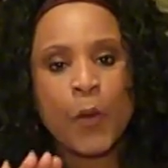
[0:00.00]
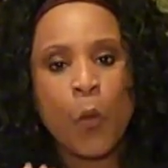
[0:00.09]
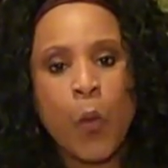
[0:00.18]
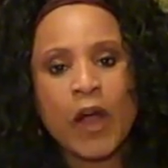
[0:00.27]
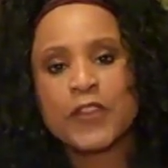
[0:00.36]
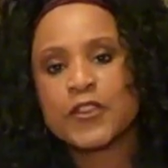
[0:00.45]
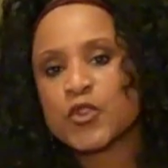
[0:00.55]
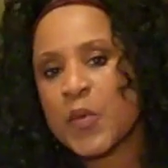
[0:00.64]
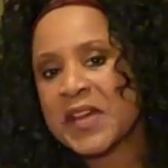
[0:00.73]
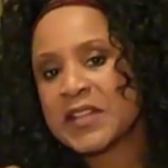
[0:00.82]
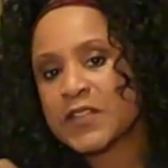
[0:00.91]
the Wealth
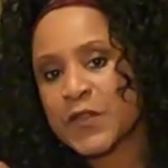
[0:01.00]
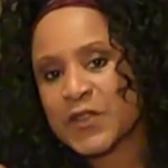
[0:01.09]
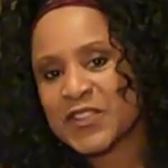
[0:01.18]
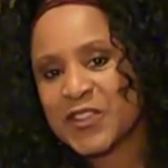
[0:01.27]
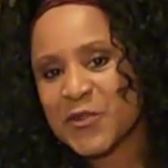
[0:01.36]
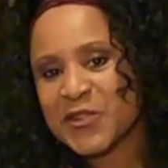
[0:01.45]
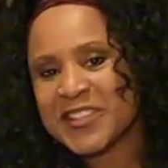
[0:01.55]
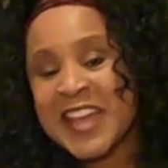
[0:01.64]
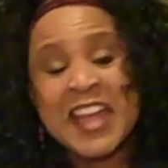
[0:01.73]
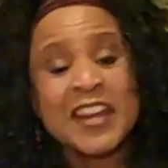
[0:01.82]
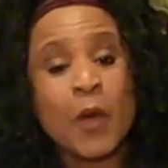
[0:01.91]
Transfer Series.